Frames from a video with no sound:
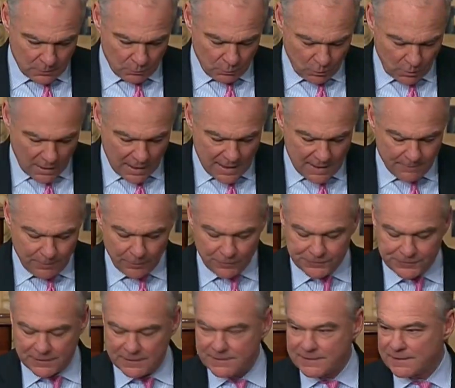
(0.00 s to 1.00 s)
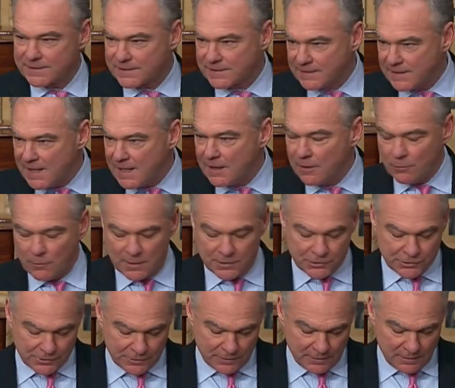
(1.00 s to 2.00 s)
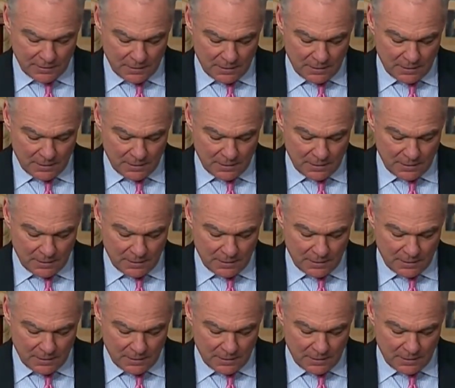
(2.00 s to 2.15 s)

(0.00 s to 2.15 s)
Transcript: were able to distinguish